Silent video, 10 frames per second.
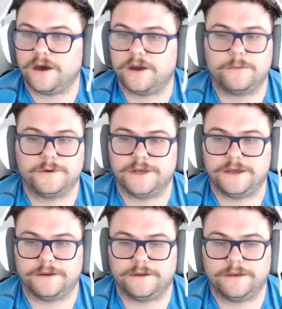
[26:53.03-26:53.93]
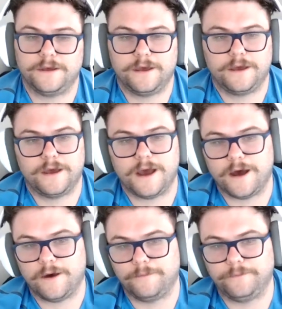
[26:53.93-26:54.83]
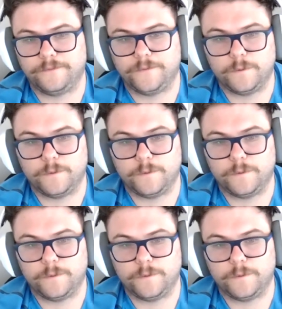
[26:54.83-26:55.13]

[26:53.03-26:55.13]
100% um,